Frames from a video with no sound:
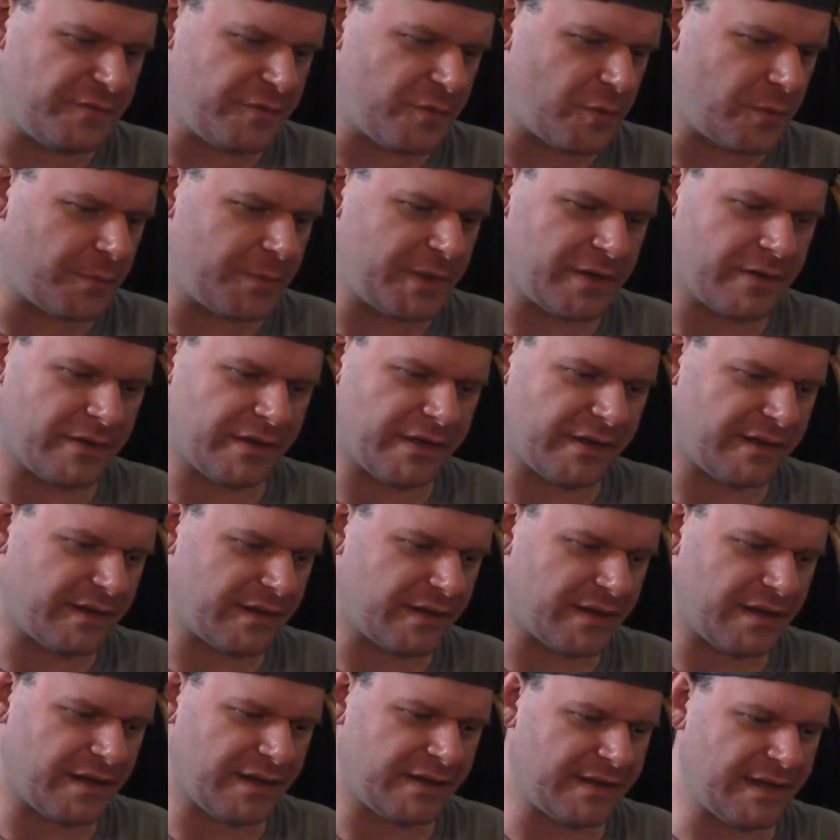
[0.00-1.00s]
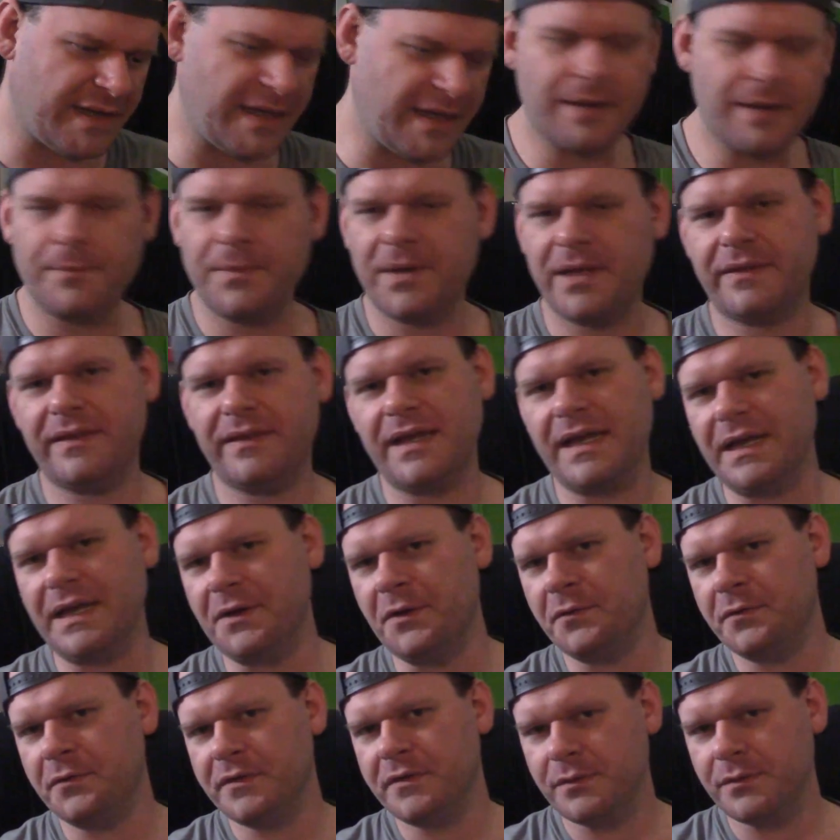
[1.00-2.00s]
for me or anything like that. I'm not that
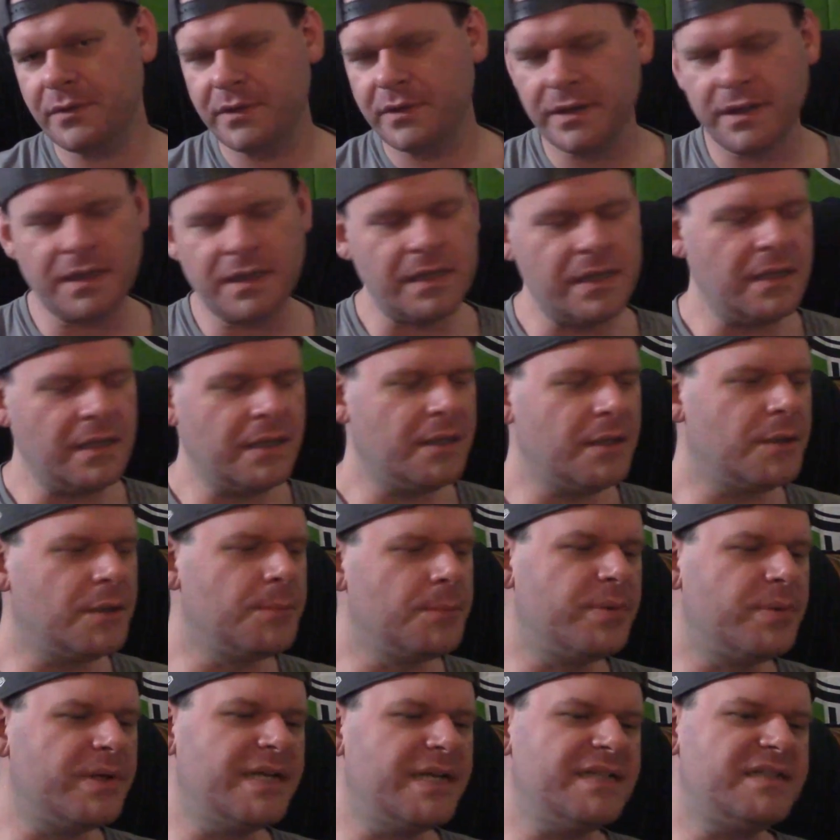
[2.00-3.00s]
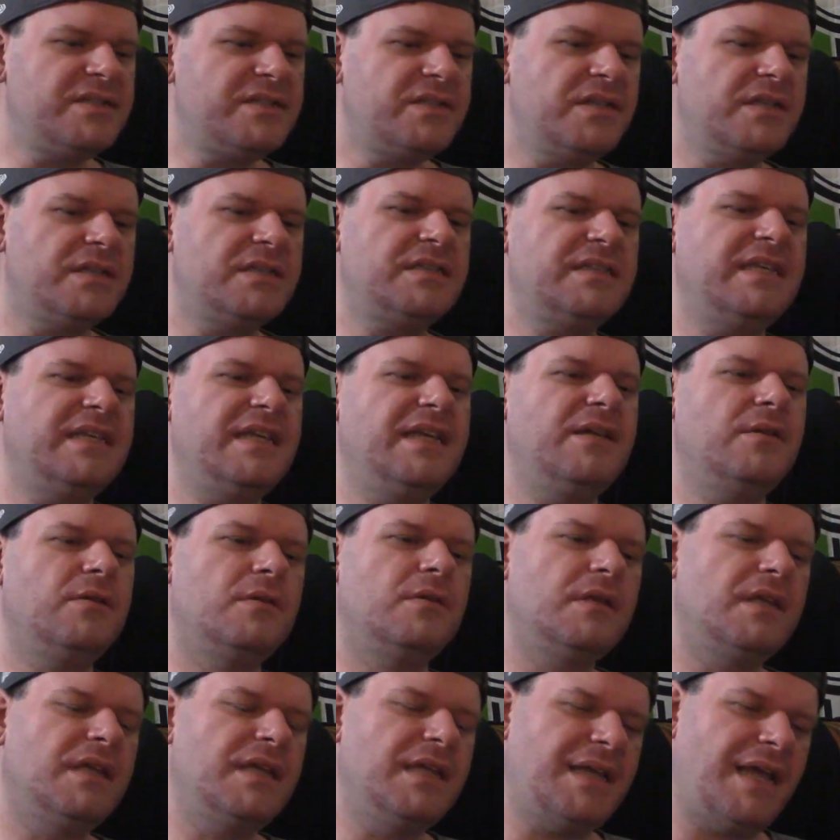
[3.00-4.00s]
goofy with it. But
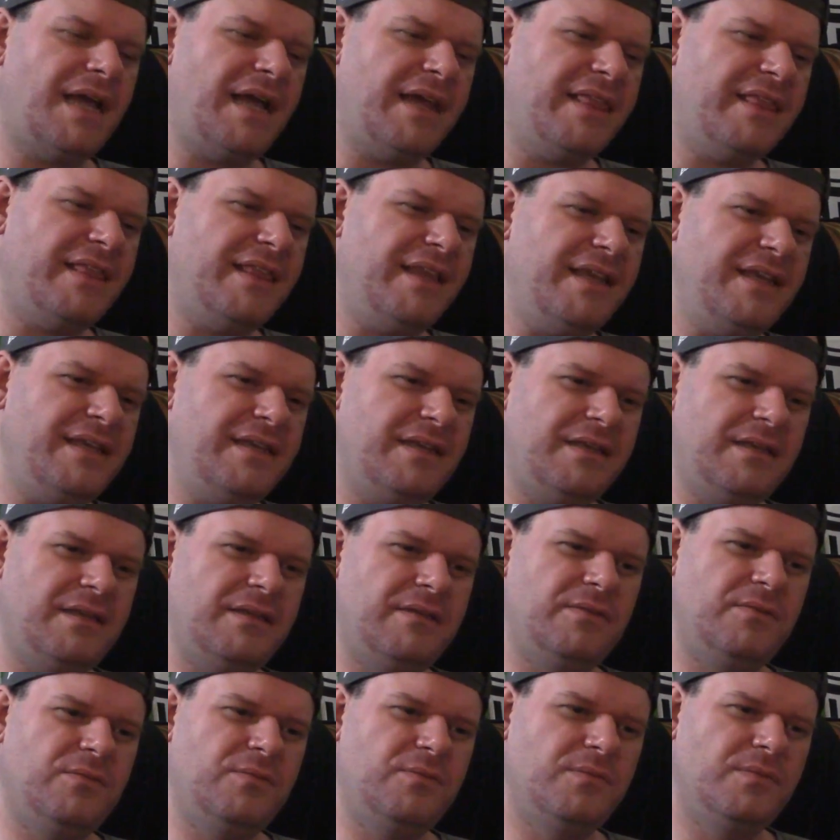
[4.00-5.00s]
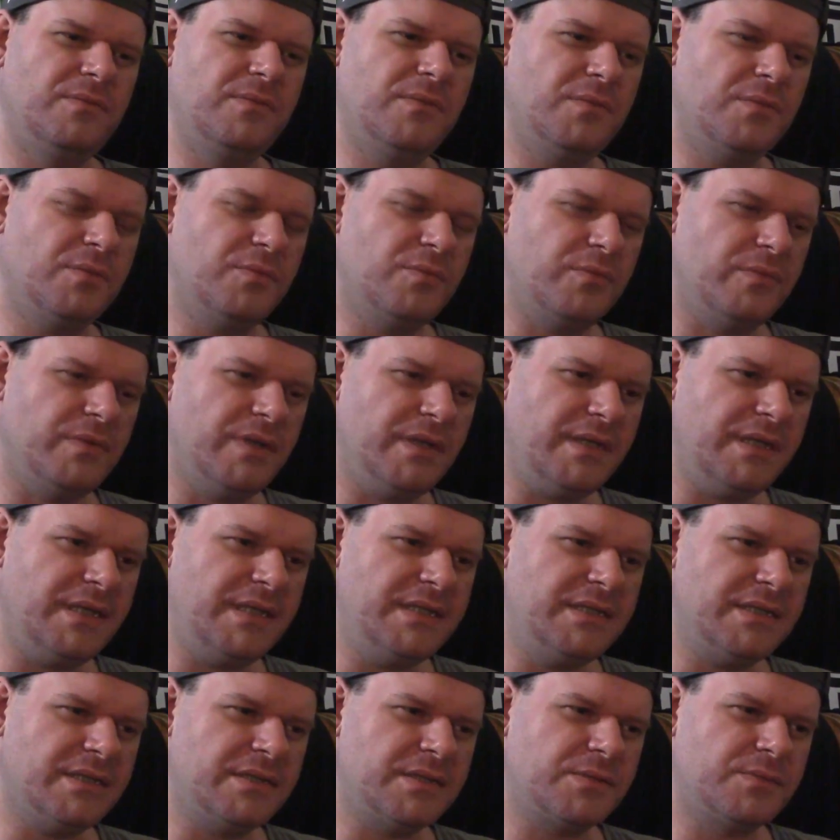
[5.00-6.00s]
I think it really
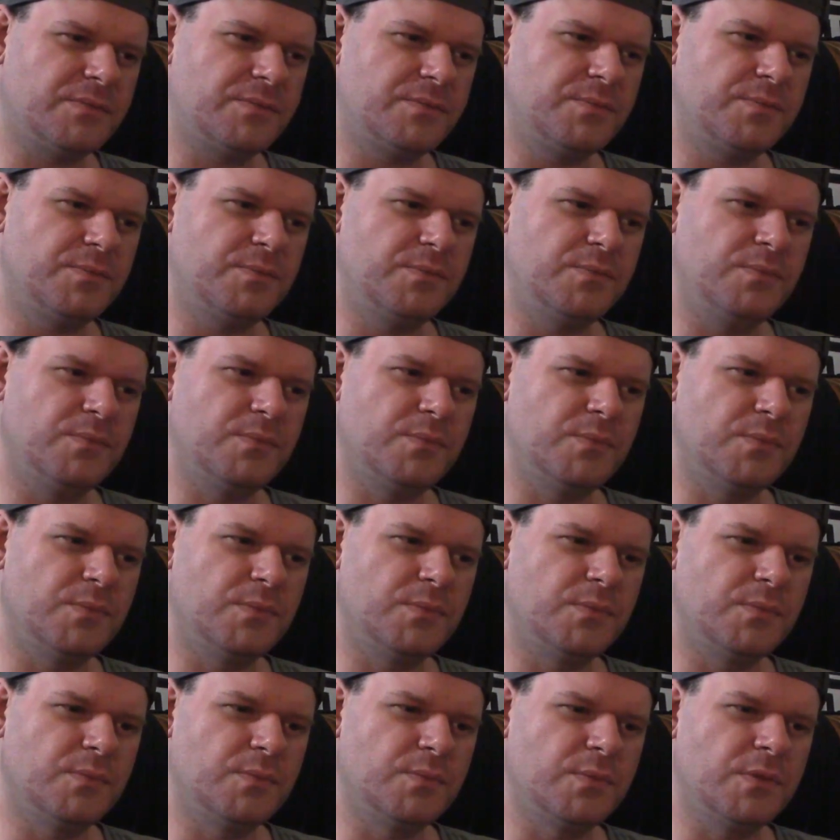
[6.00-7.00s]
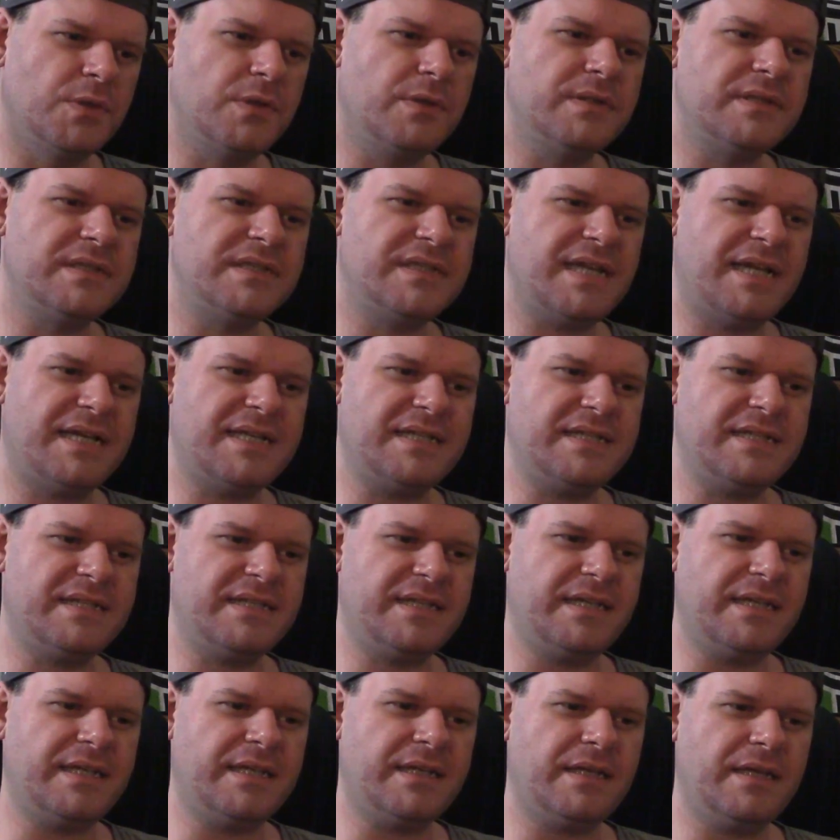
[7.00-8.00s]
just ruins that
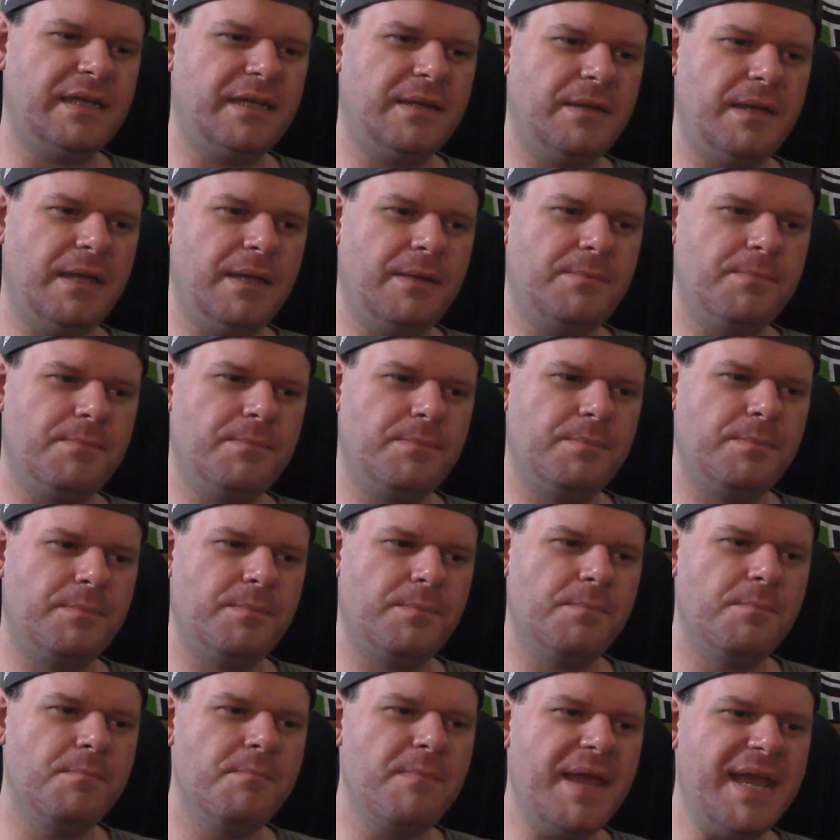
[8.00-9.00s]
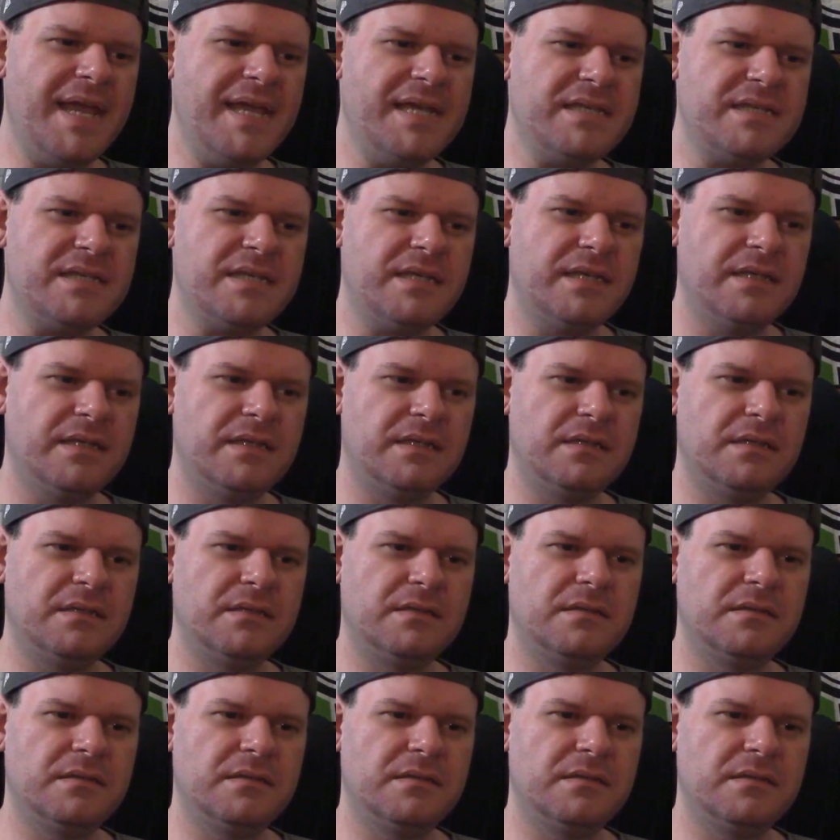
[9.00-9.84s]
scene. It makes it